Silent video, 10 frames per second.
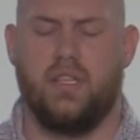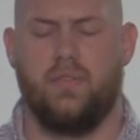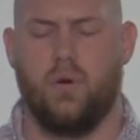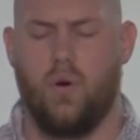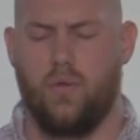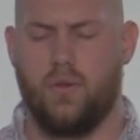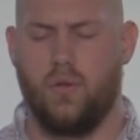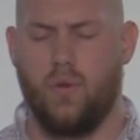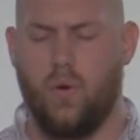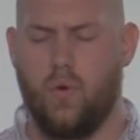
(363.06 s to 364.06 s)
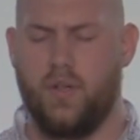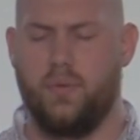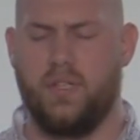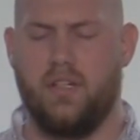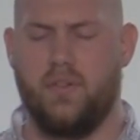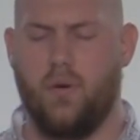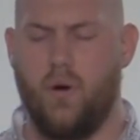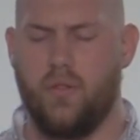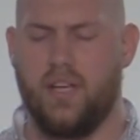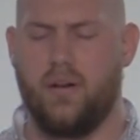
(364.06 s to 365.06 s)
We give you all the glory. We give you
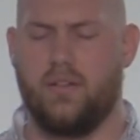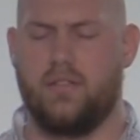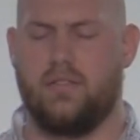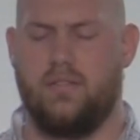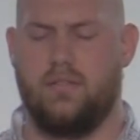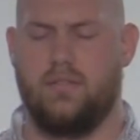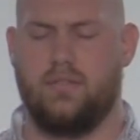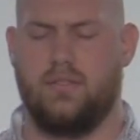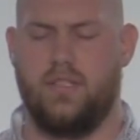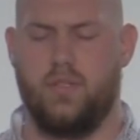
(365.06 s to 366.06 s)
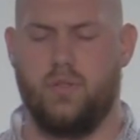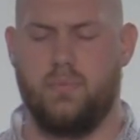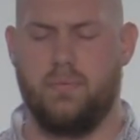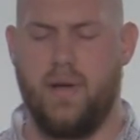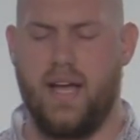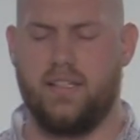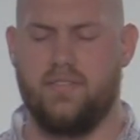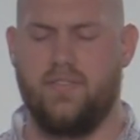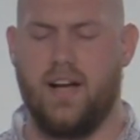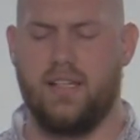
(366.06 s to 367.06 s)
all the honor that you would be
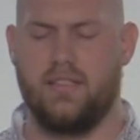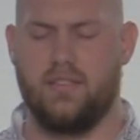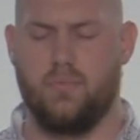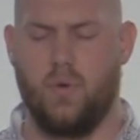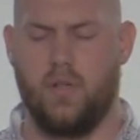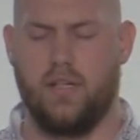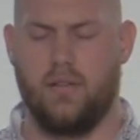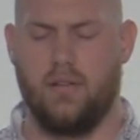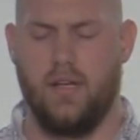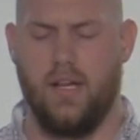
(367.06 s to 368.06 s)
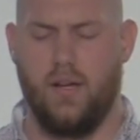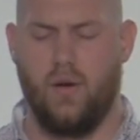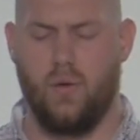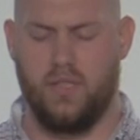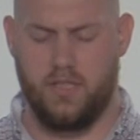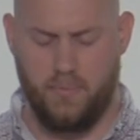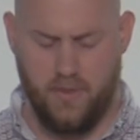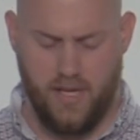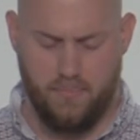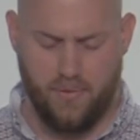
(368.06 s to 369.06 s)
magnified this morning. Holy
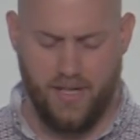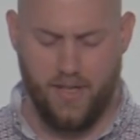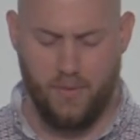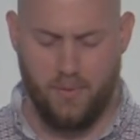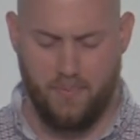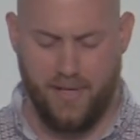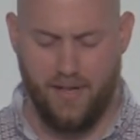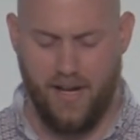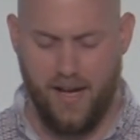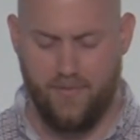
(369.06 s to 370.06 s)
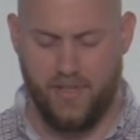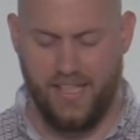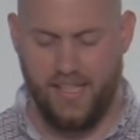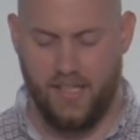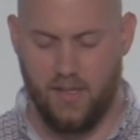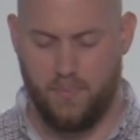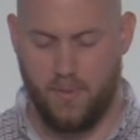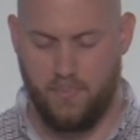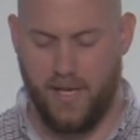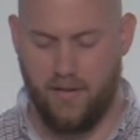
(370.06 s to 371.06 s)
Spirit, I pray you prepare every ear,
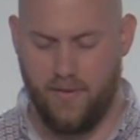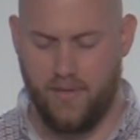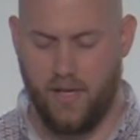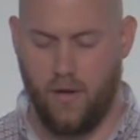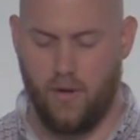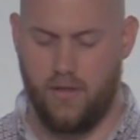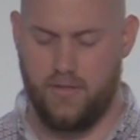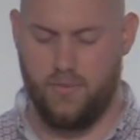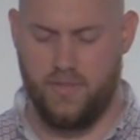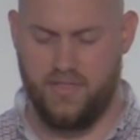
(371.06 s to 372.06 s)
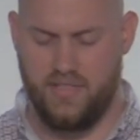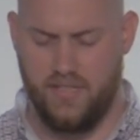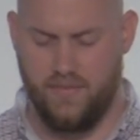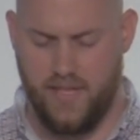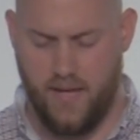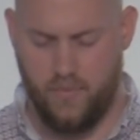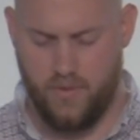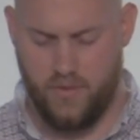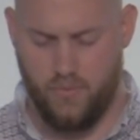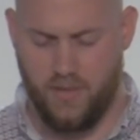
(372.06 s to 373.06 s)
prepare every heart to receive that
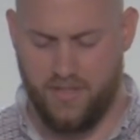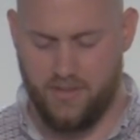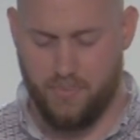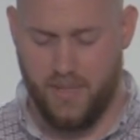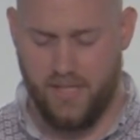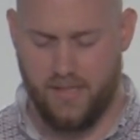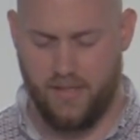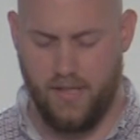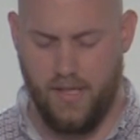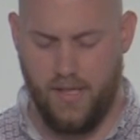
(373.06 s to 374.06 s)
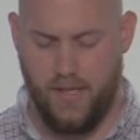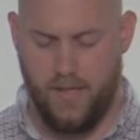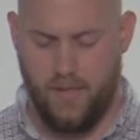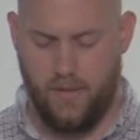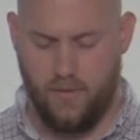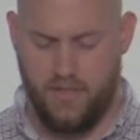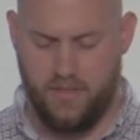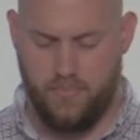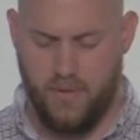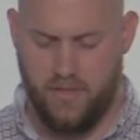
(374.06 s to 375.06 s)
which you want to speak. Holy
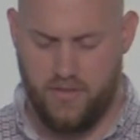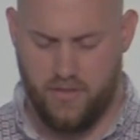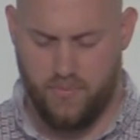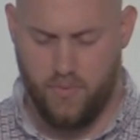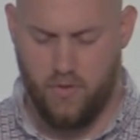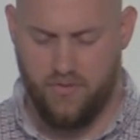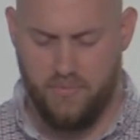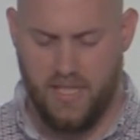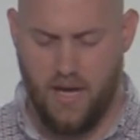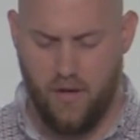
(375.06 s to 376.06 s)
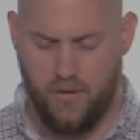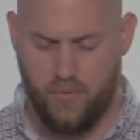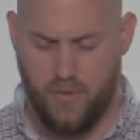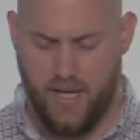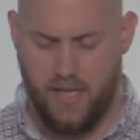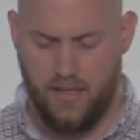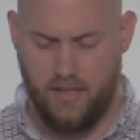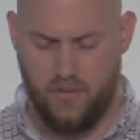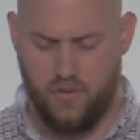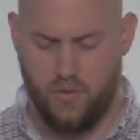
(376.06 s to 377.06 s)
Spirit, just move me out of the way
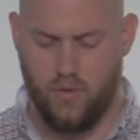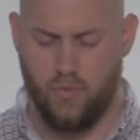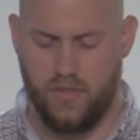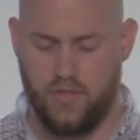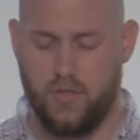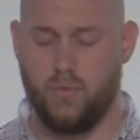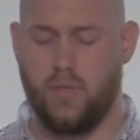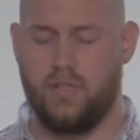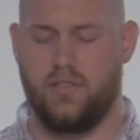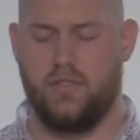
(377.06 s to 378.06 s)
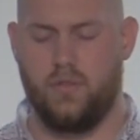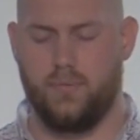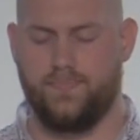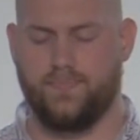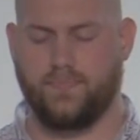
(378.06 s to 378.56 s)
and do what you want to do.